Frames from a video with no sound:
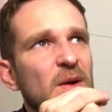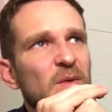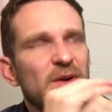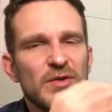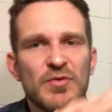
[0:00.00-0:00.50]

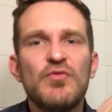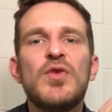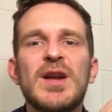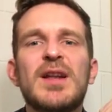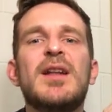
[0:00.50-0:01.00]
where you can
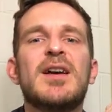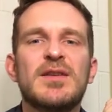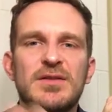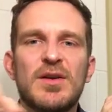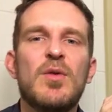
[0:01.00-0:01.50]
really let
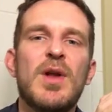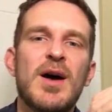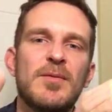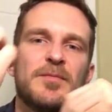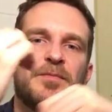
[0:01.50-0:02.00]
your soul
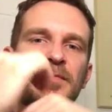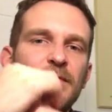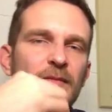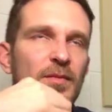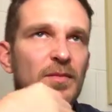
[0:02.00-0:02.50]
out
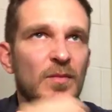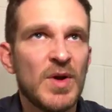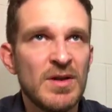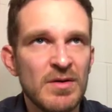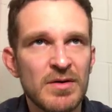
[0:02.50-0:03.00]

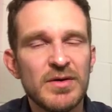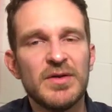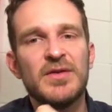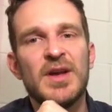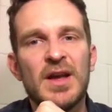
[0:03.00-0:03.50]
when you're
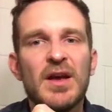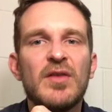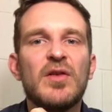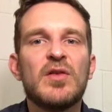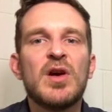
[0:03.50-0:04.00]
singing. I
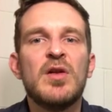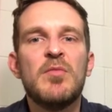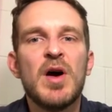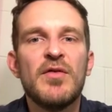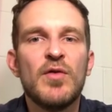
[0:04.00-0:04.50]
guess it's kind of
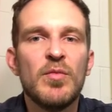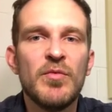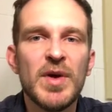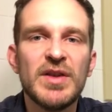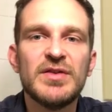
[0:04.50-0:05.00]
my form of
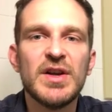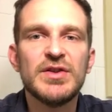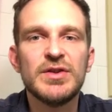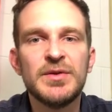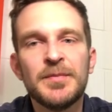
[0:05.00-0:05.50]

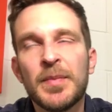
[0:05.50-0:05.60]
meditation,